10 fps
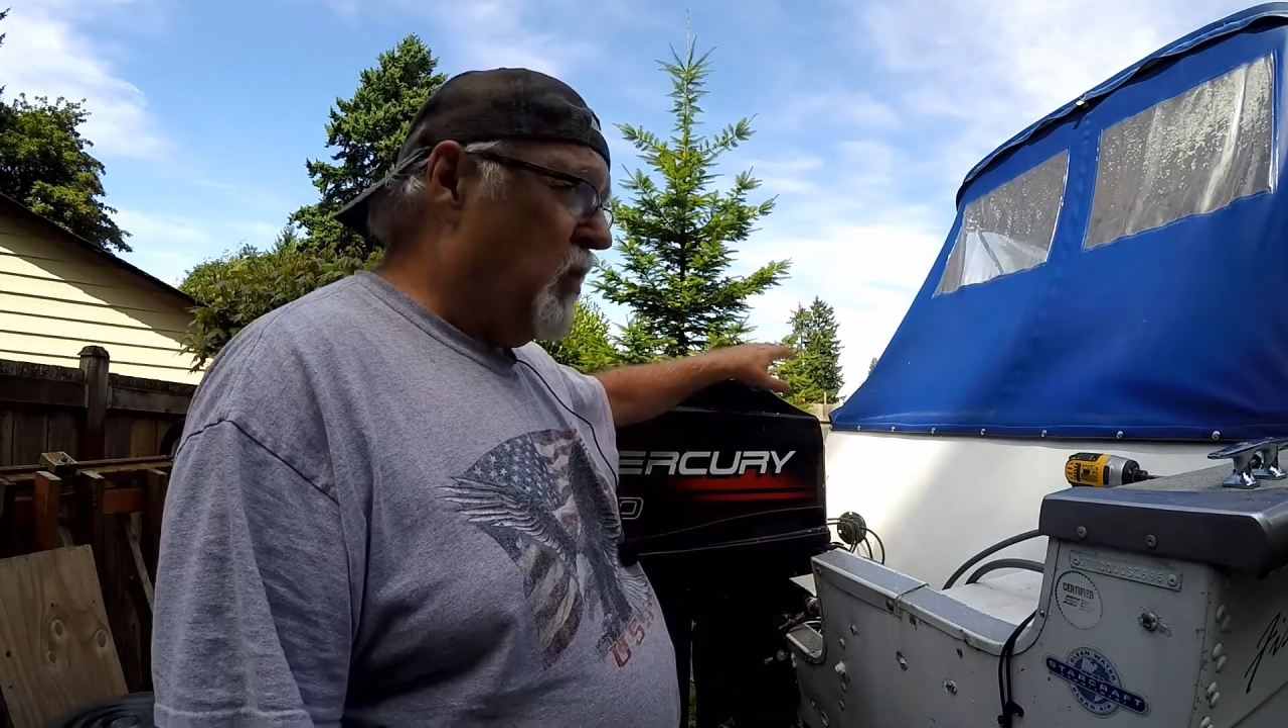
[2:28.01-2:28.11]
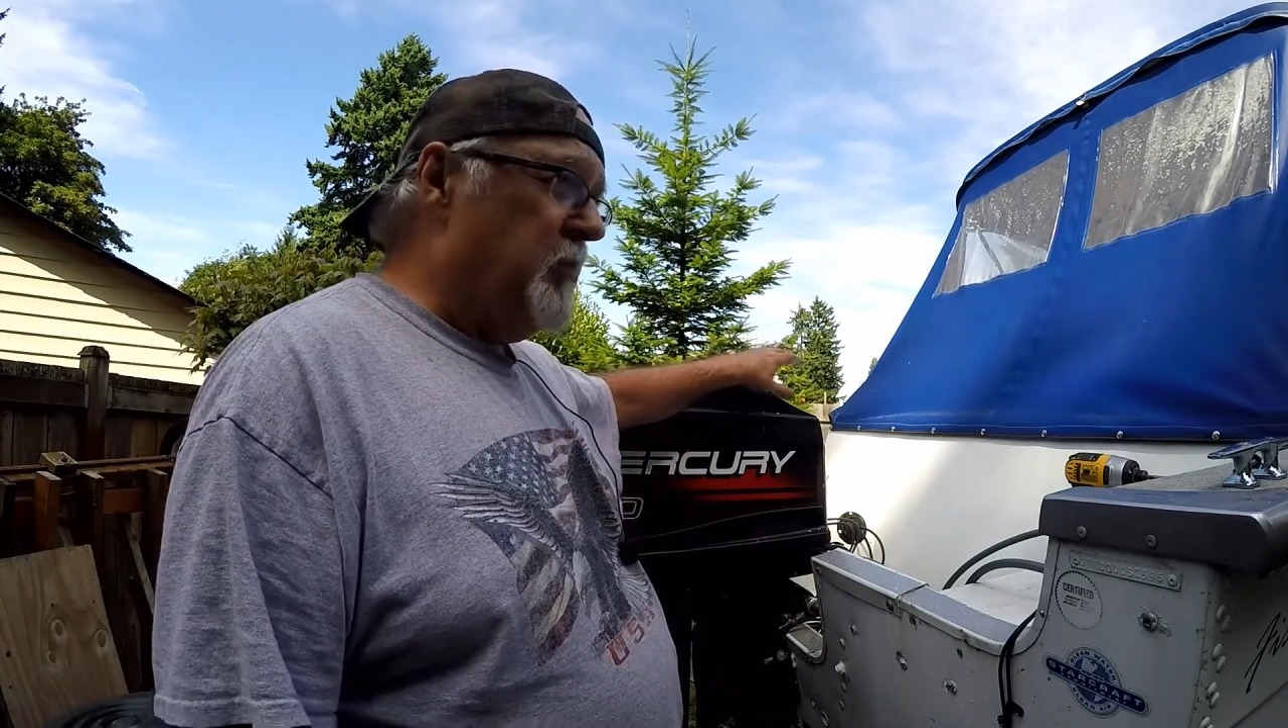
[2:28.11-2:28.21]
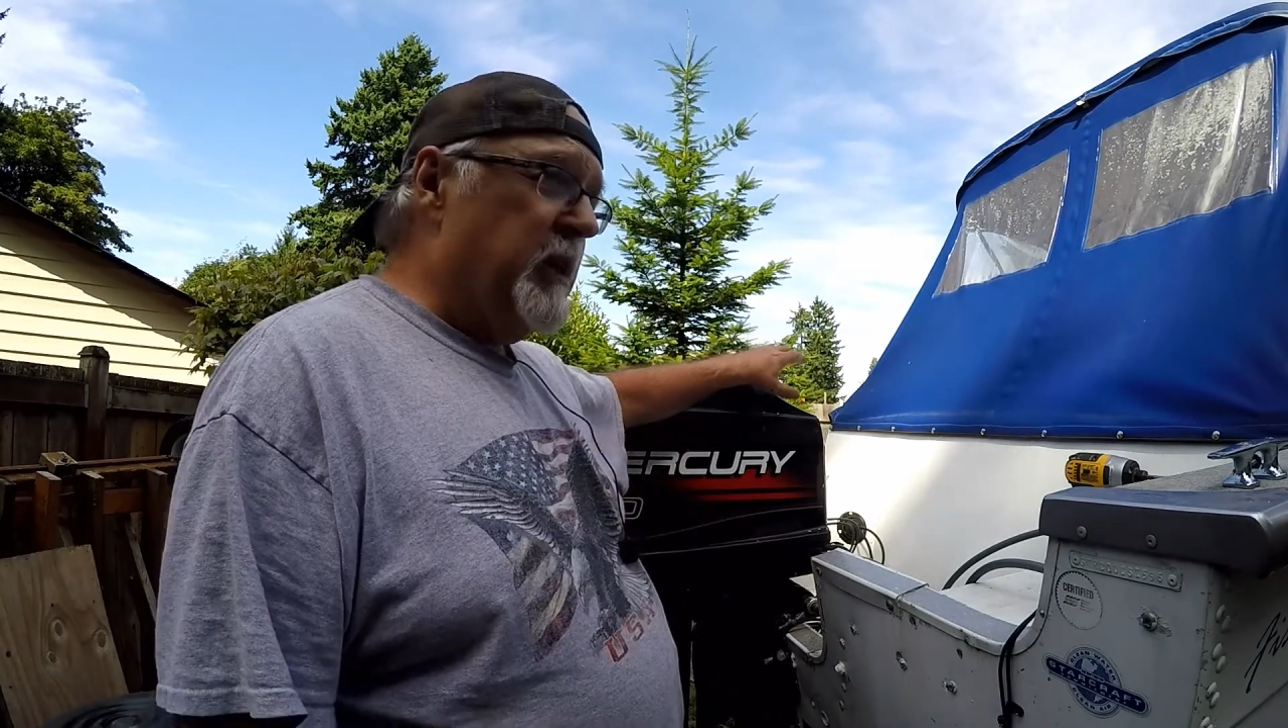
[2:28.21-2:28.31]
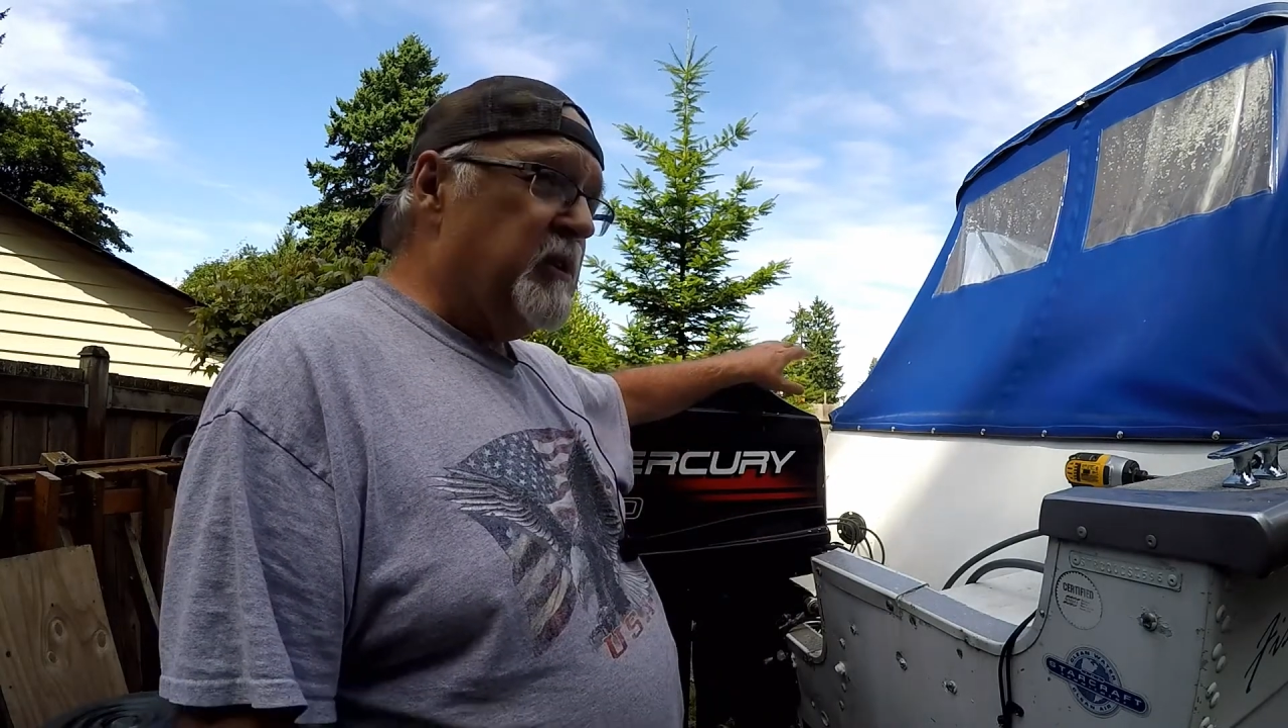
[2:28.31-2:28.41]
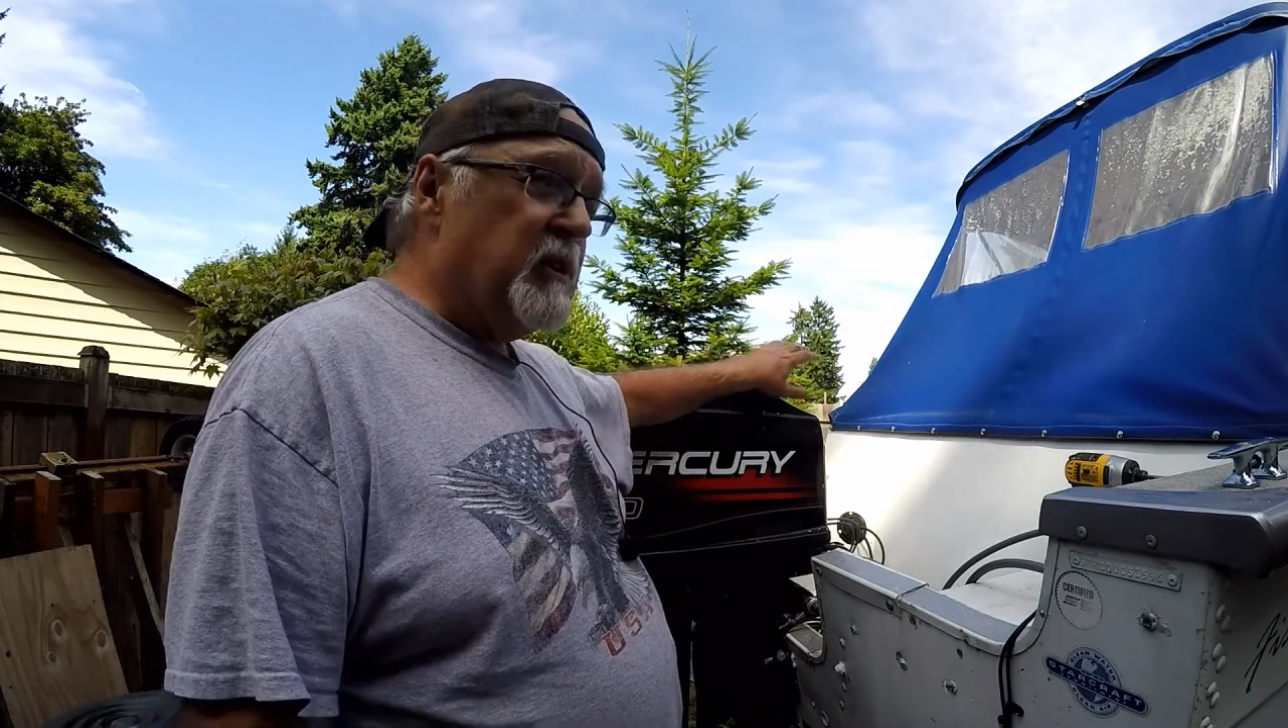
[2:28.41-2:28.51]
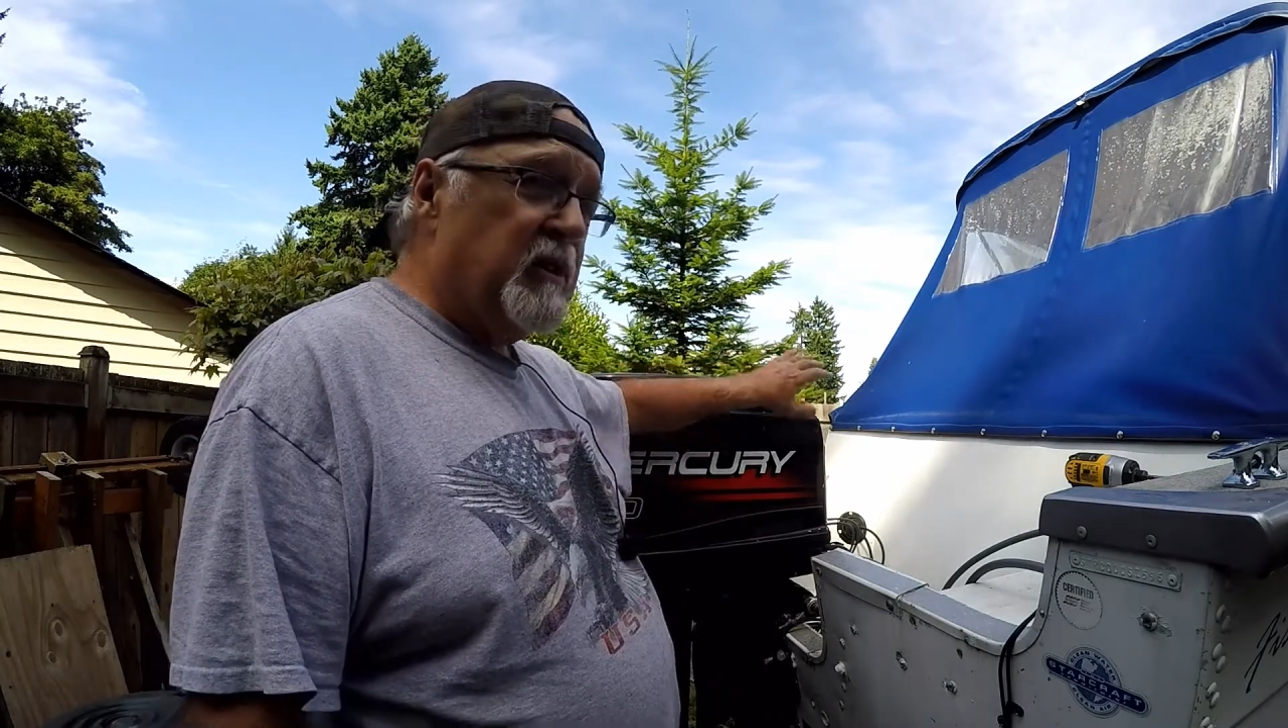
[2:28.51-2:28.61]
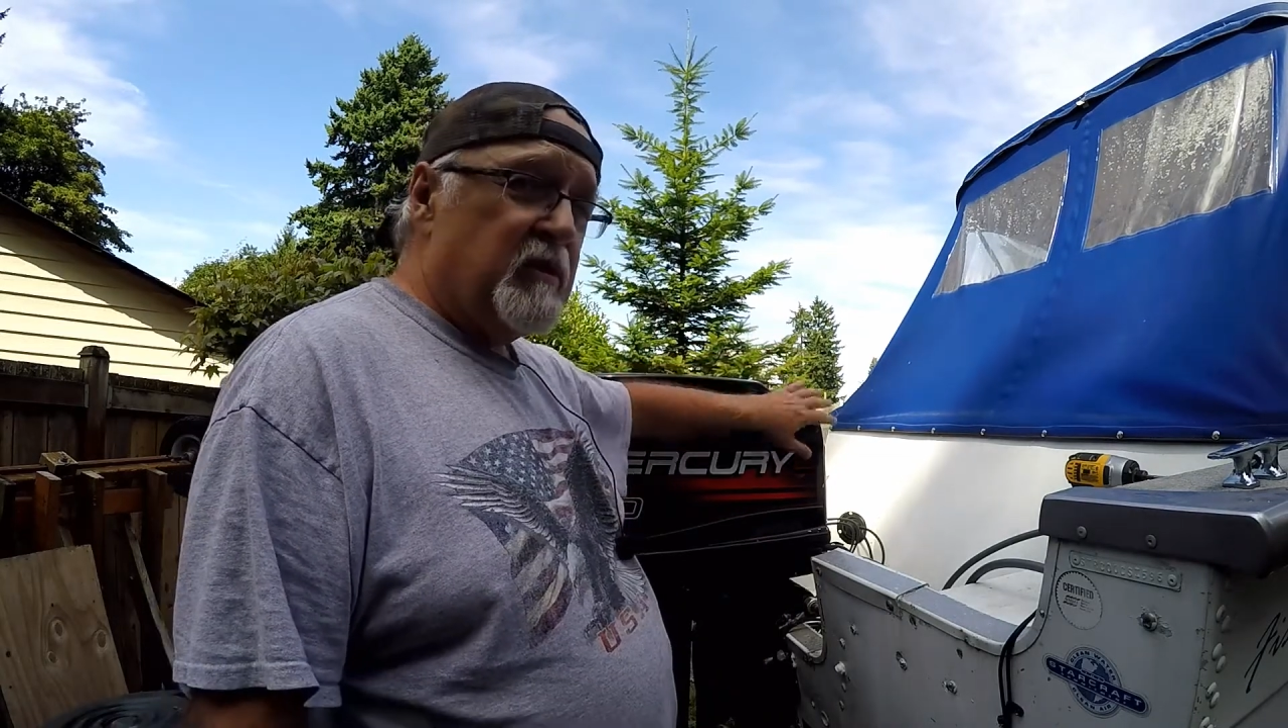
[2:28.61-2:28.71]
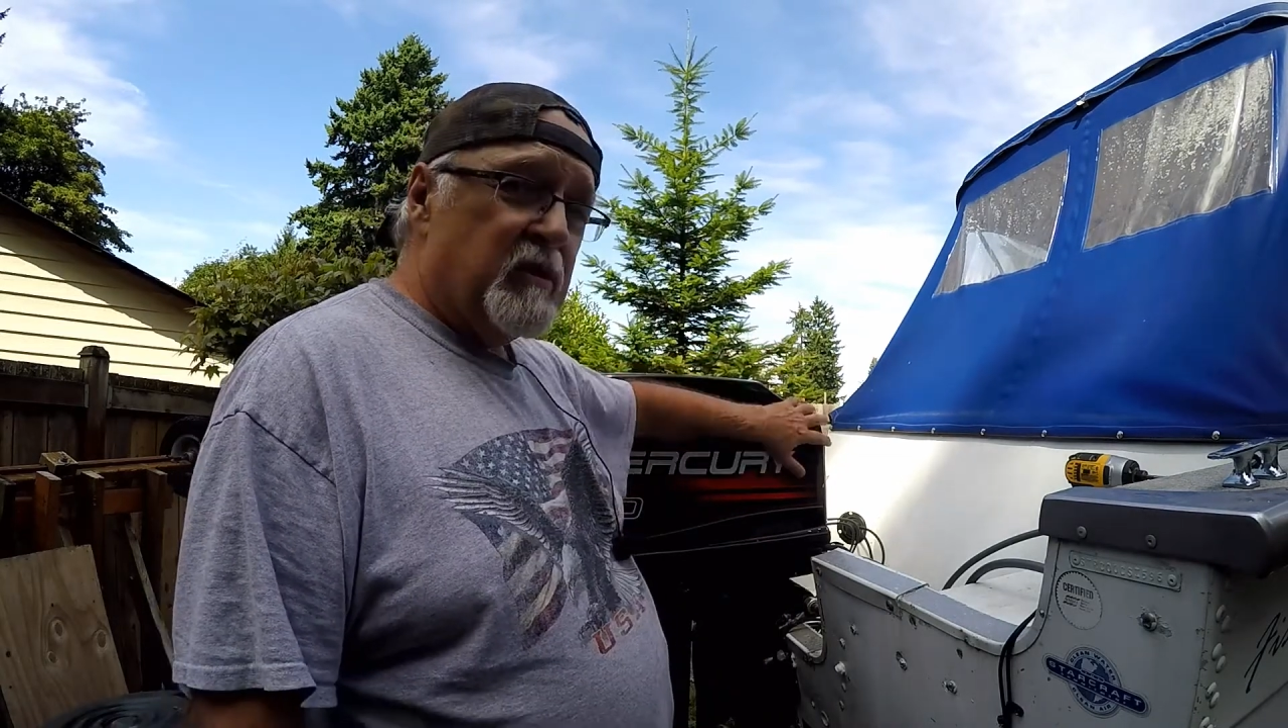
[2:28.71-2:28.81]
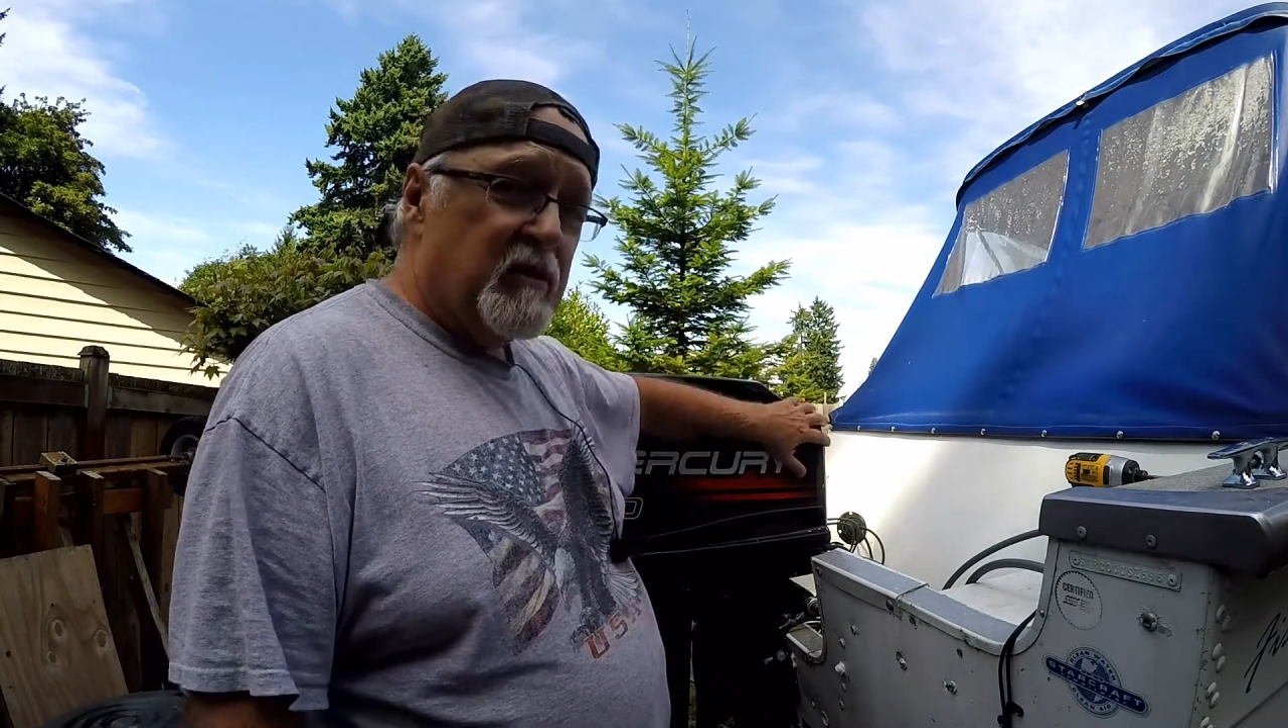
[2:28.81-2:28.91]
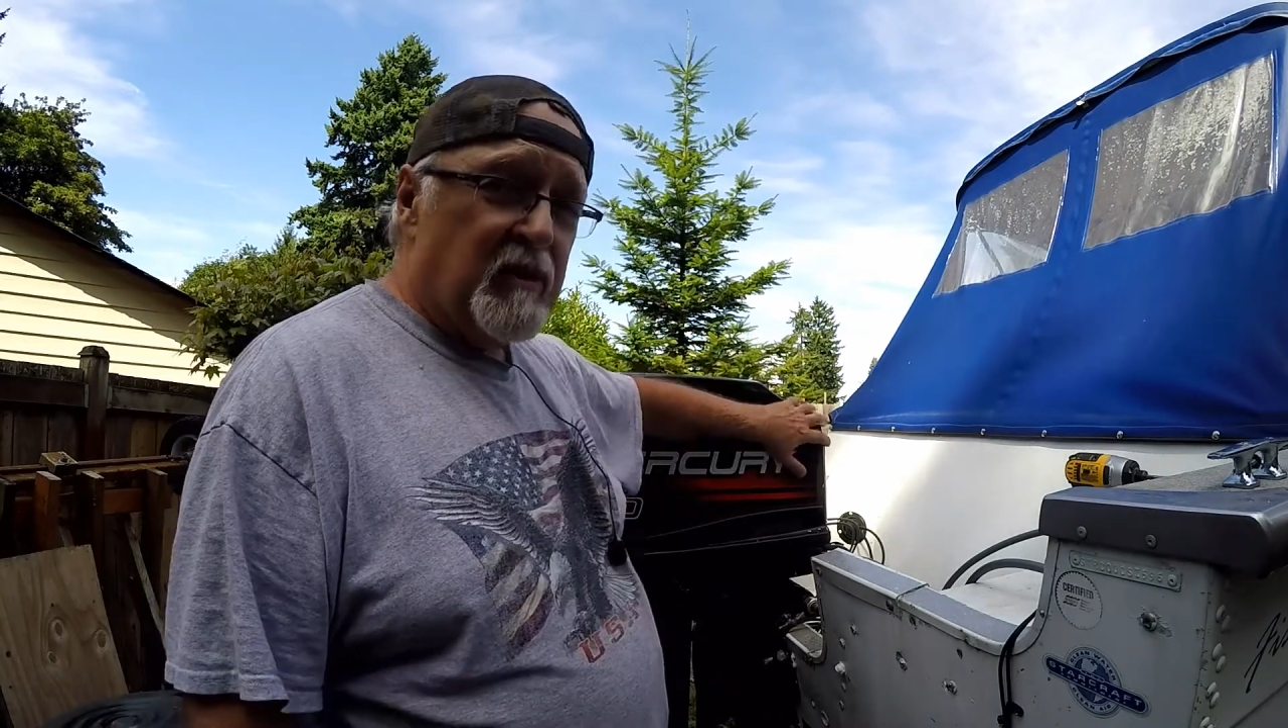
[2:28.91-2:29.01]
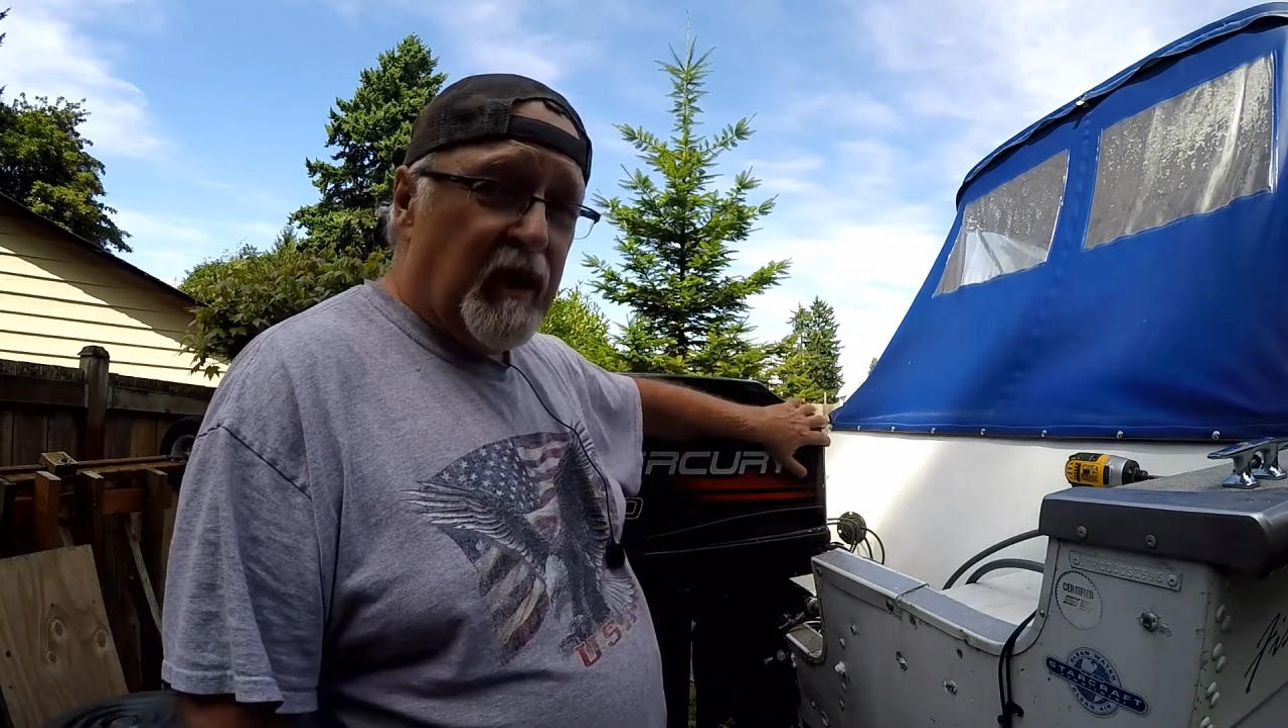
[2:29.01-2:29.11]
replace it is